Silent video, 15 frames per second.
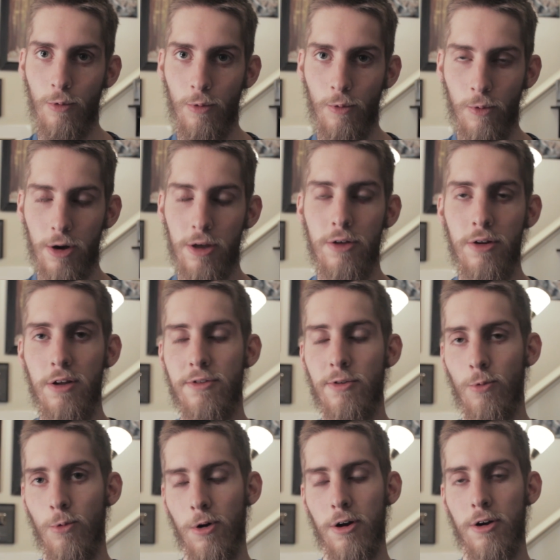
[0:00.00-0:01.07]
what you need
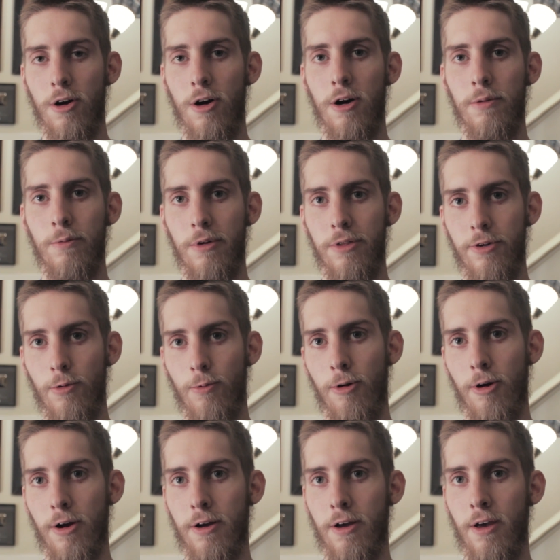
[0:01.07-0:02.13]
to work on with your
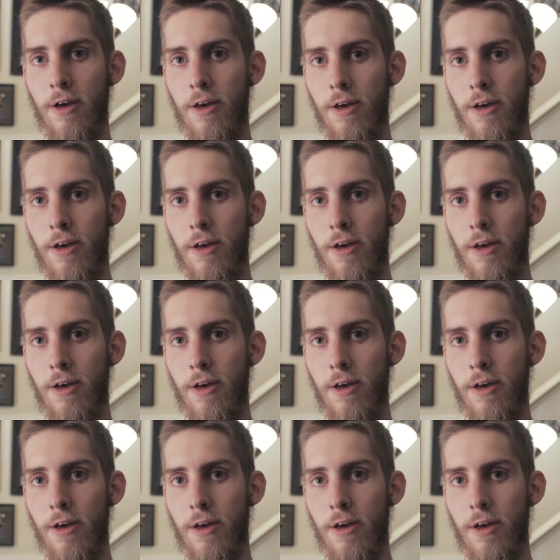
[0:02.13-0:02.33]
work